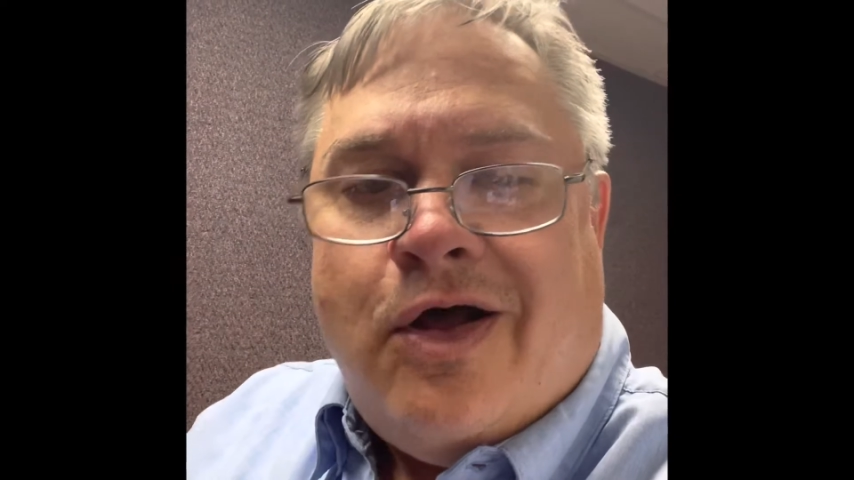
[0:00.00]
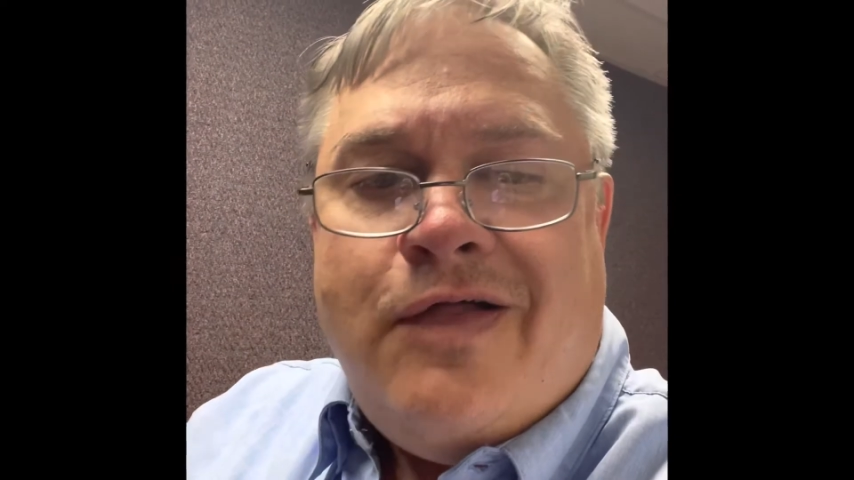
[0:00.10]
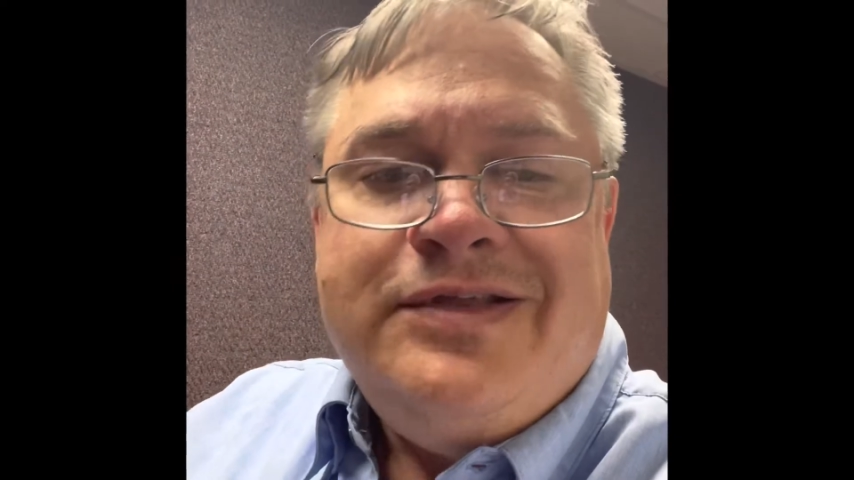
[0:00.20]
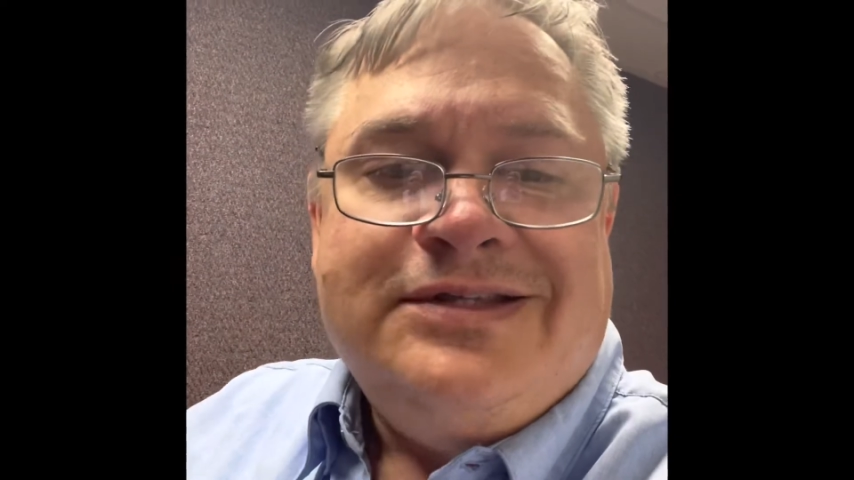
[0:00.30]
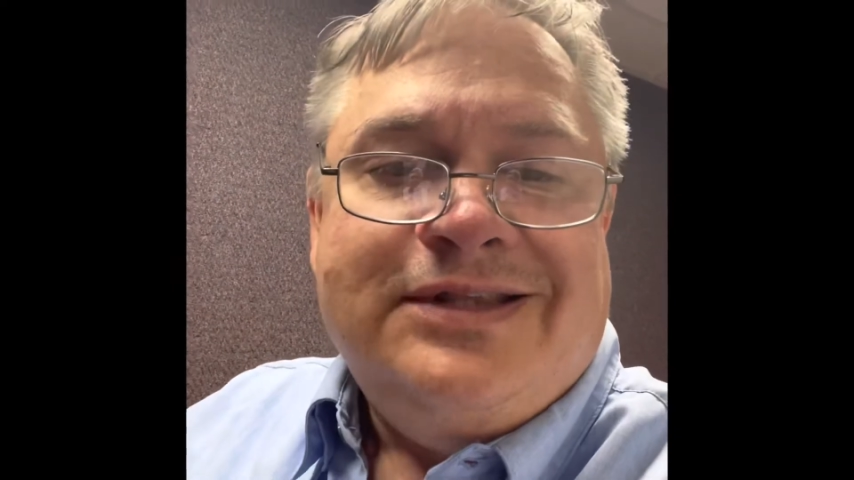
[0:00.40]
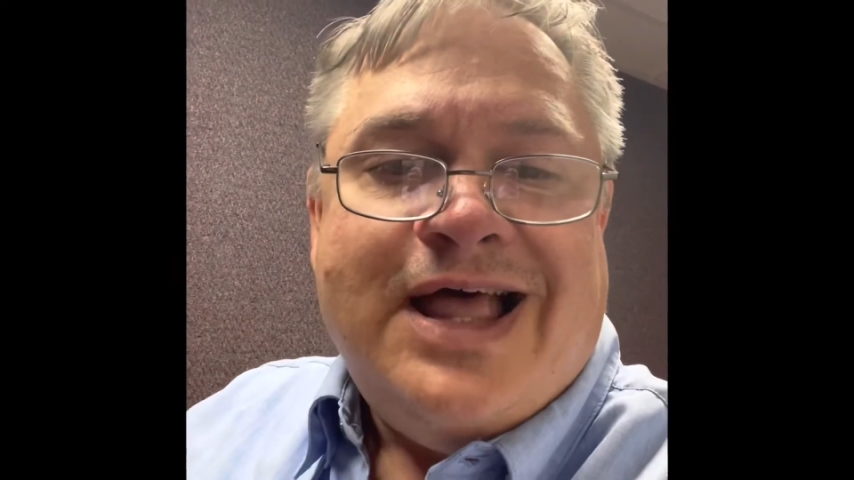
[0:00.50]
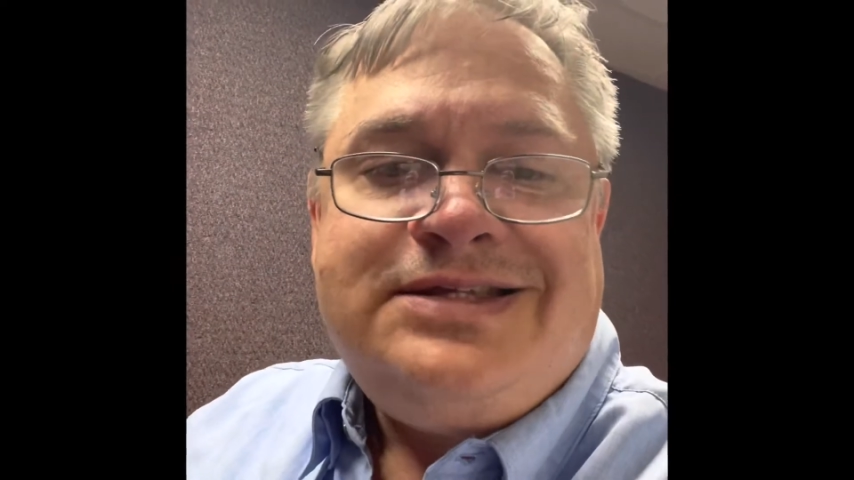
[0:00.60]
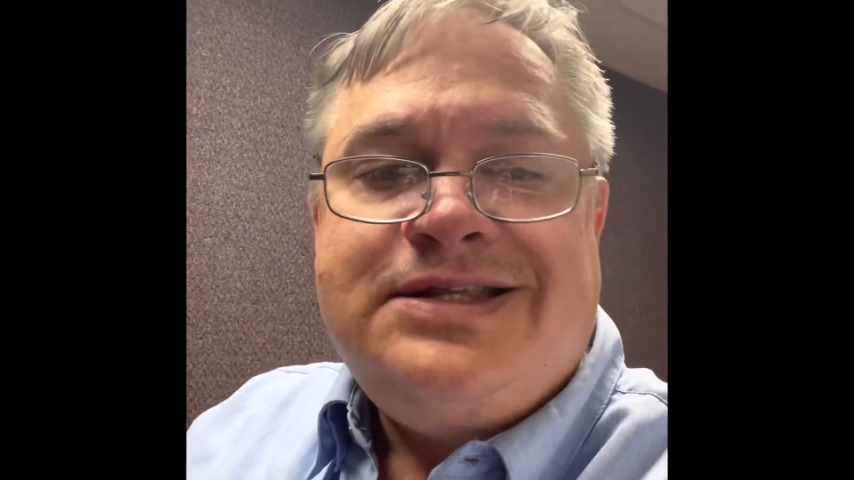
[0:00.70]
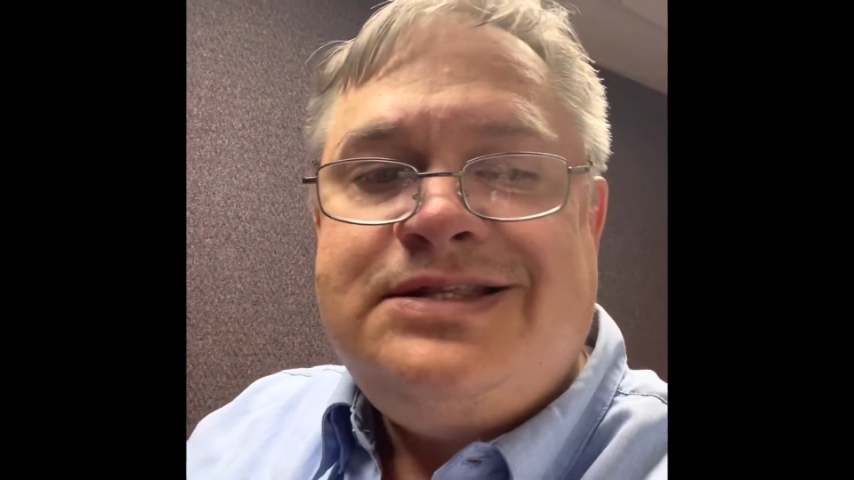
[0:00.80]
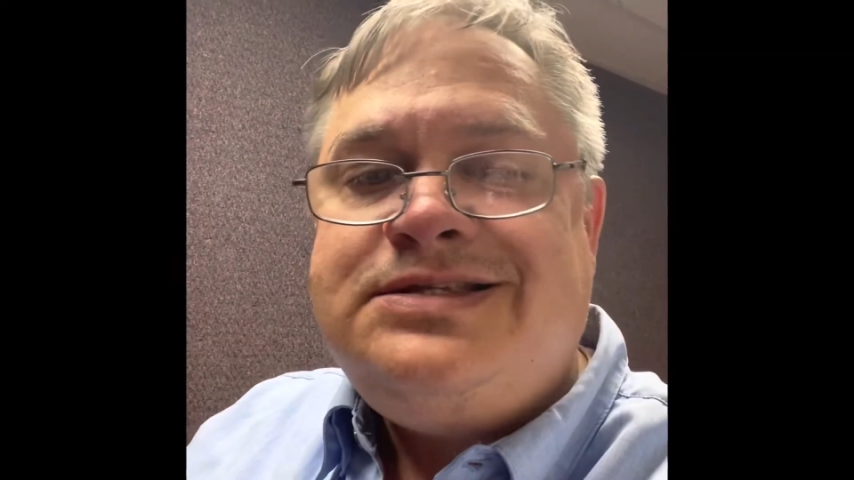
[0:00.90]
all these
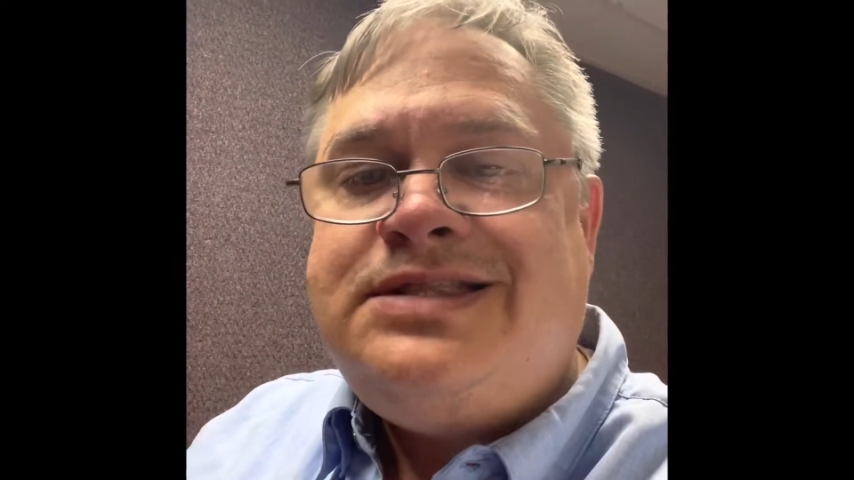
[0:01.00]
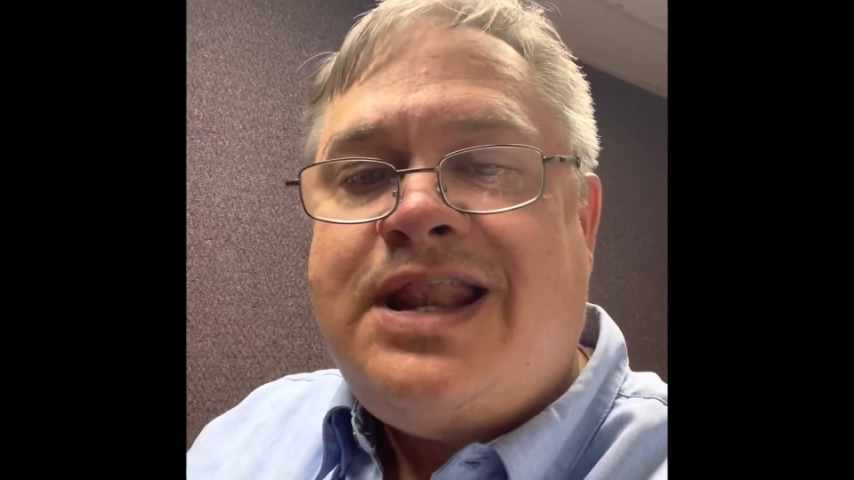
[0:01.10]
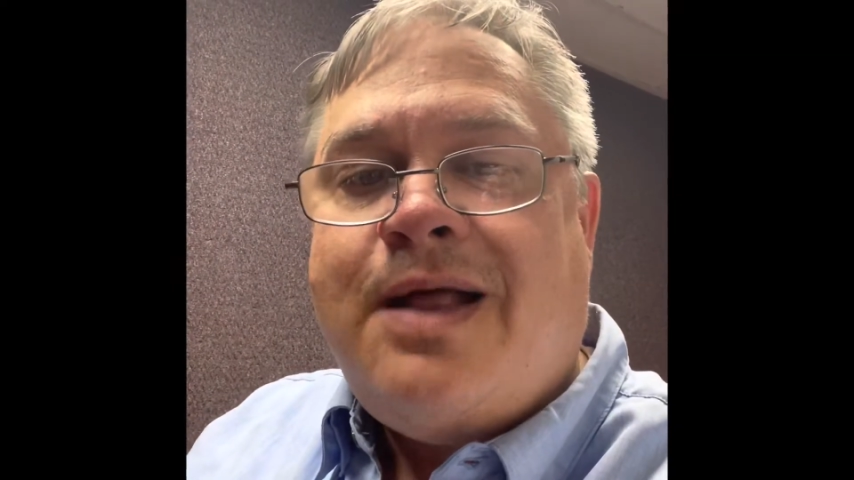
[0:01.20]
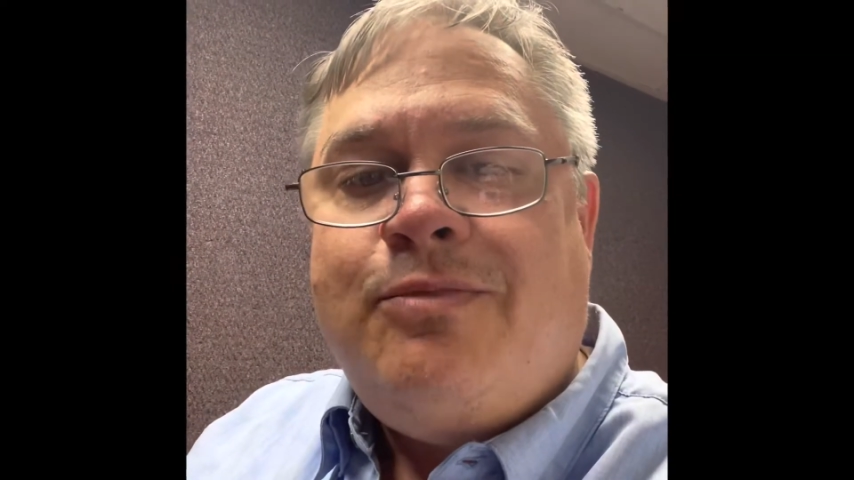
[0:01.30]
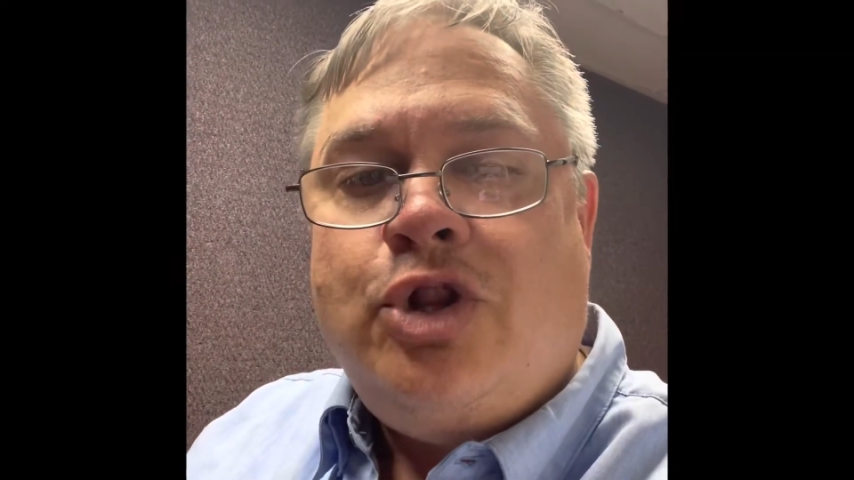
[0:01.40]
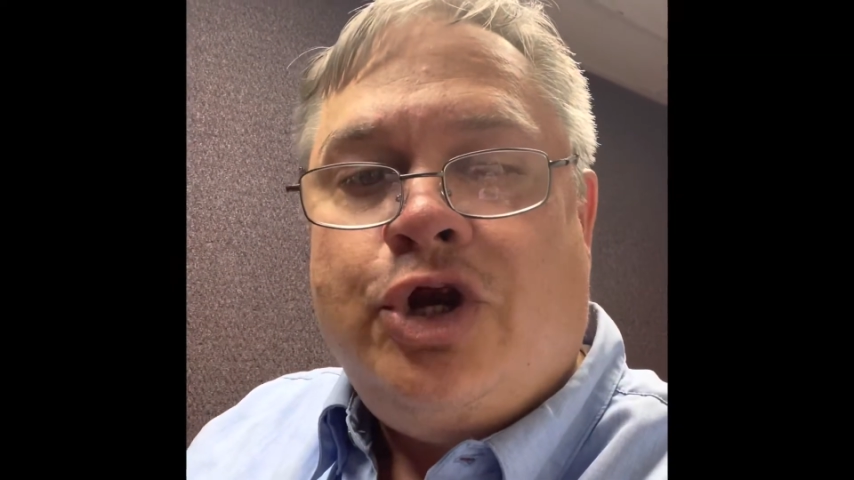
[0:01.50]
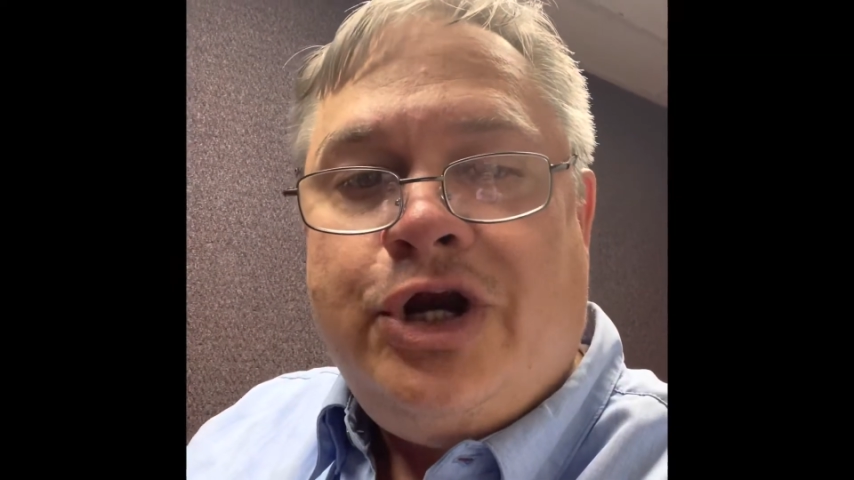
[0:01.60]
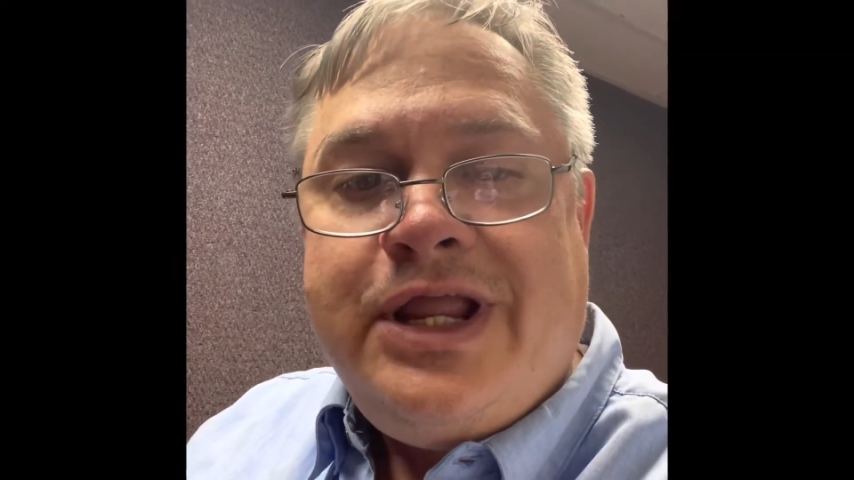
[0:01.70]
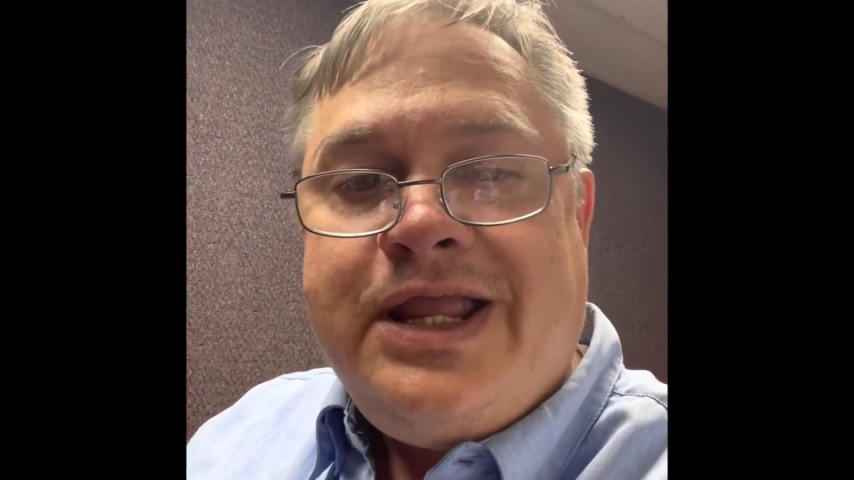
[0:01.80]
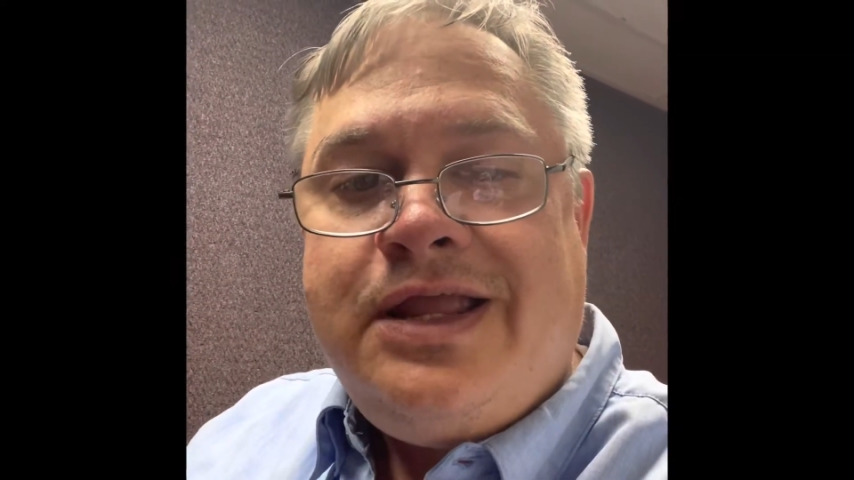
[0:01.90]
lessons that I'm
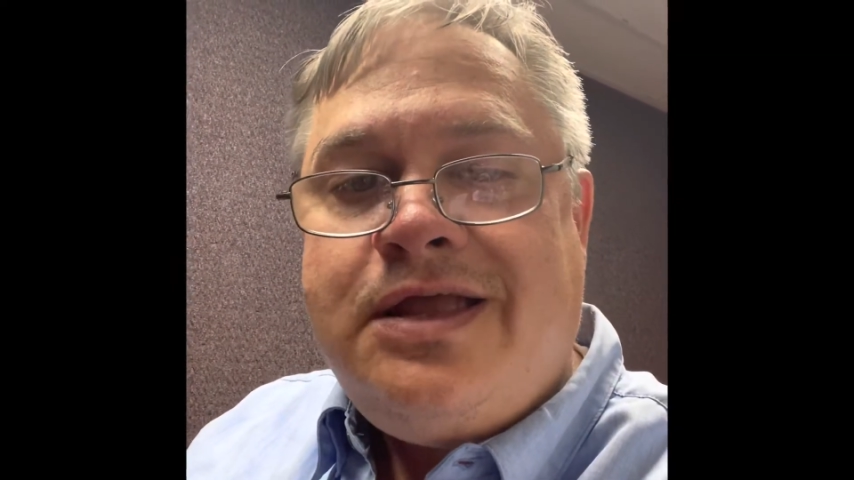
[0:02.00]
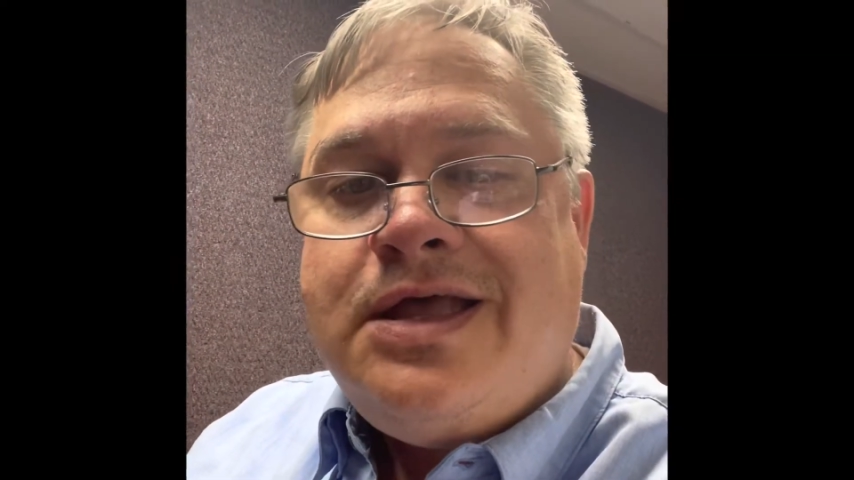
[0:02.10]
learning.